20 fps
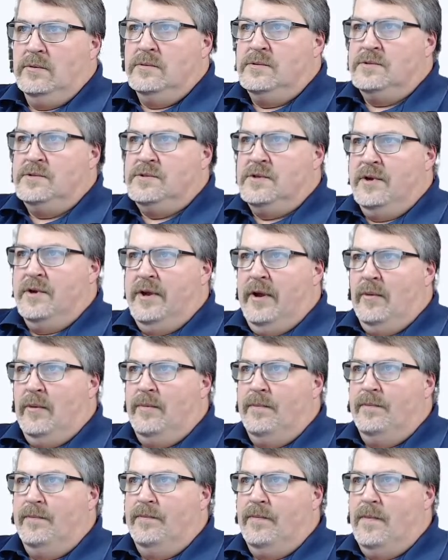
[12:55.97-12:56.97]
So now
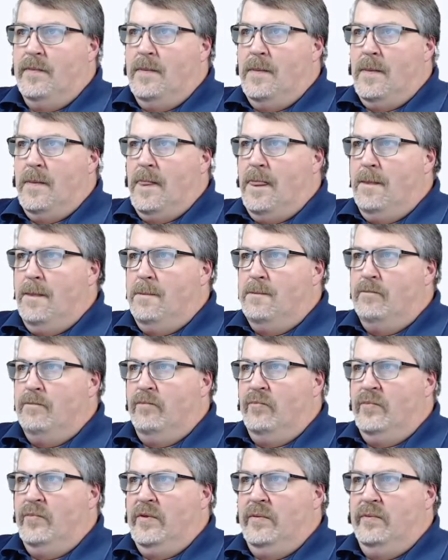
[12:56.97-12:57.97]

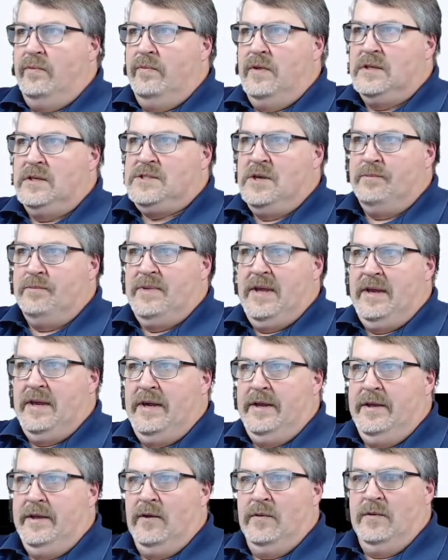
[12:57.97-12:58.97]
it's updated
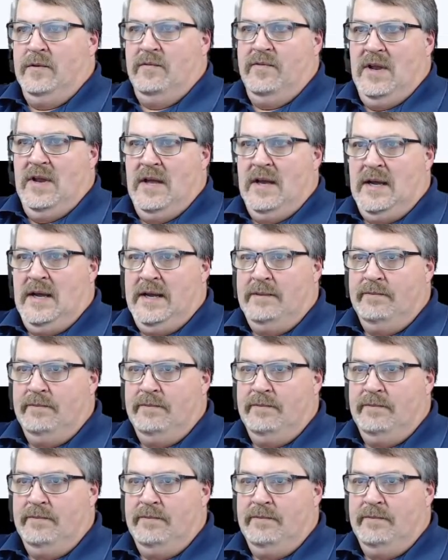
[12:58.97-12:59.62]
it on the fly,